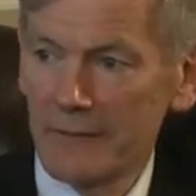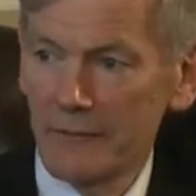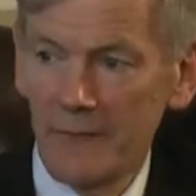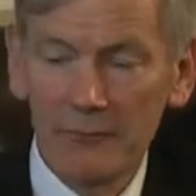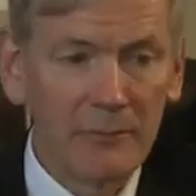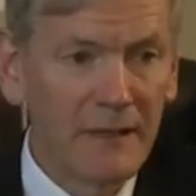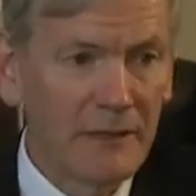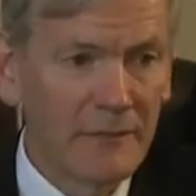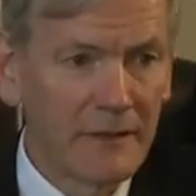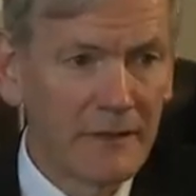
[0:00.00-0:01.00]
If you remember, back
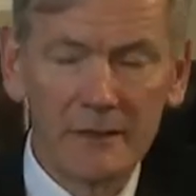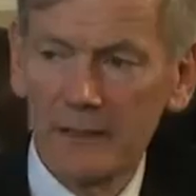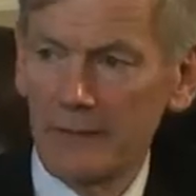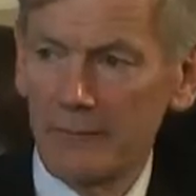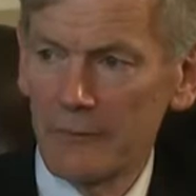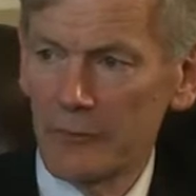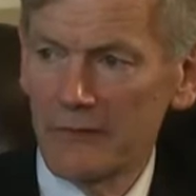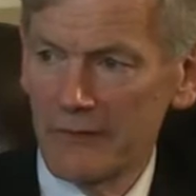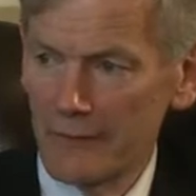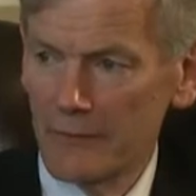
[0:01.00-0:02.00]
at the beginning of the year, people were
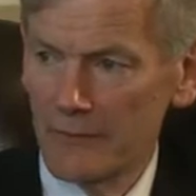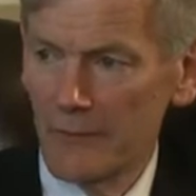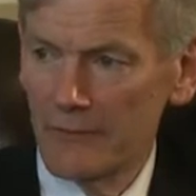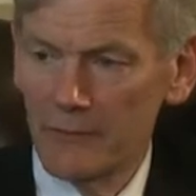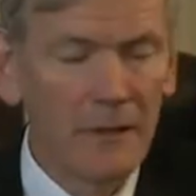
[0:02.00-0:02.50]
terribly worried.